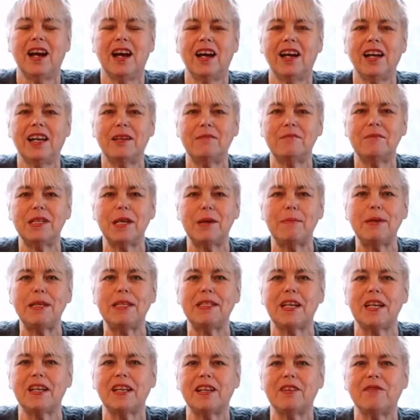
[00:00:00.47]
Hi, I'm Debbie
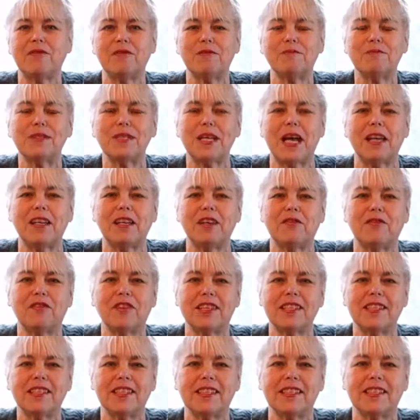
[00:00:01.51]
Duncan from Psychic
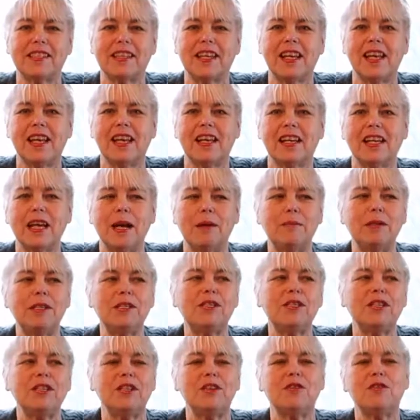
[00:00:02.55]
Fixes,
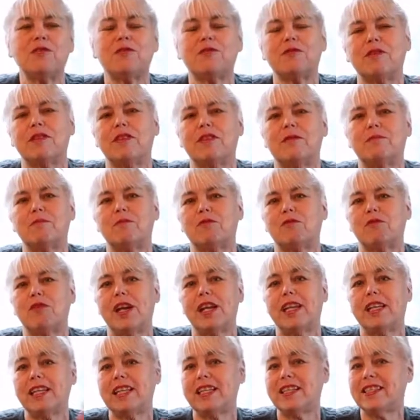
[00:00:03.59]
coming to you from
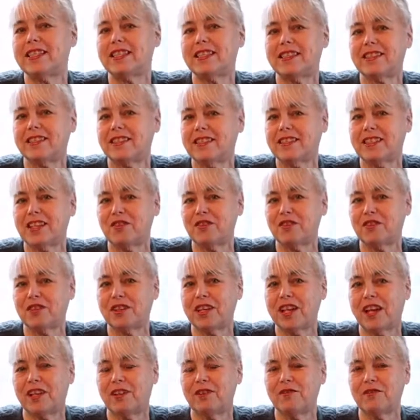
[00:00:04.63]
rainy Southern
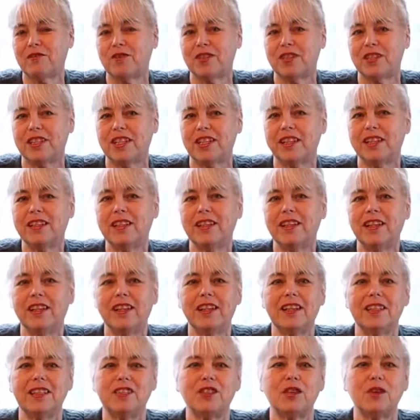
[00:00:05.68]
California.
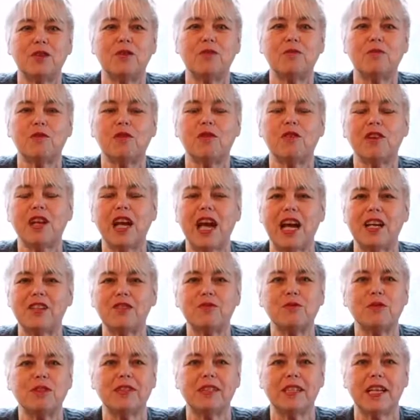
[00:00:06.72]
So, a real
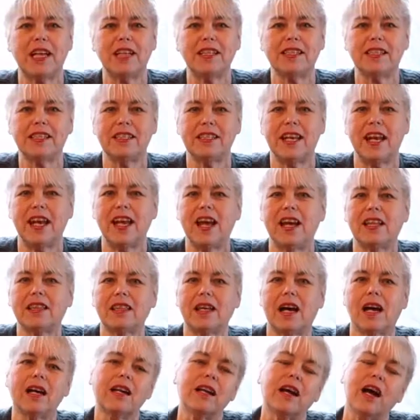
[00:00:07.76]
casual day today. I
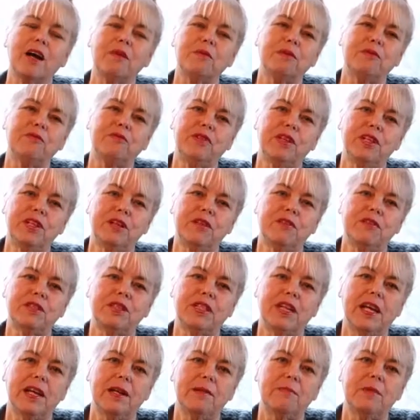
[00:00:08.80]
thought I would
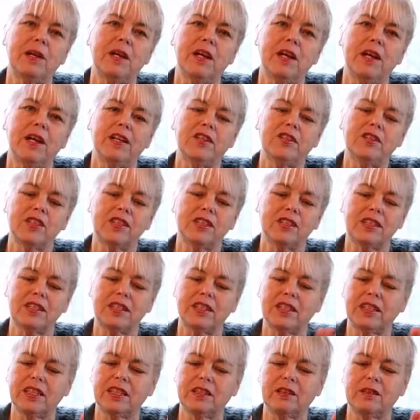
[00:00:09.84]
videotape just
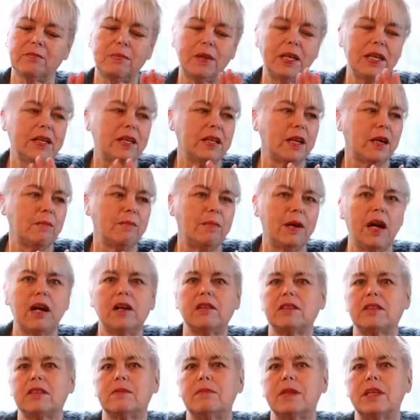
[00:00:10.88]
a little bit
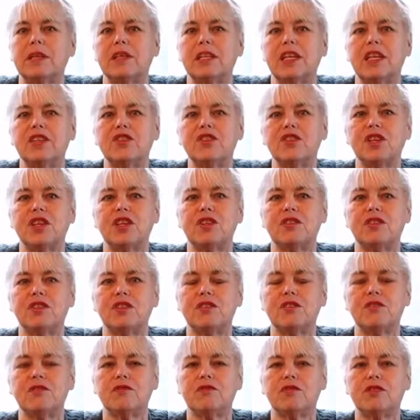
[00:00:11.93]
about some of the things you can
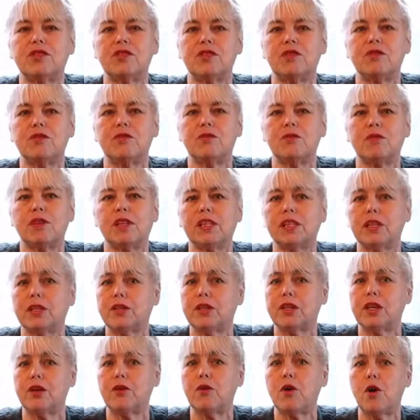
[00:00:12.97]
do to clear
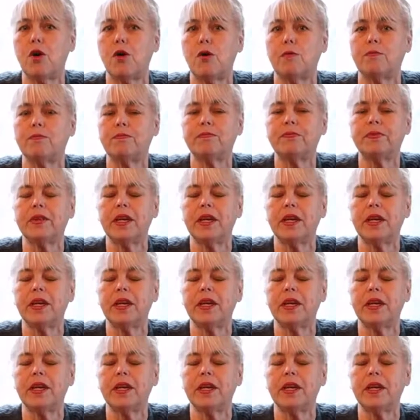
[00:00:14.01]
your home.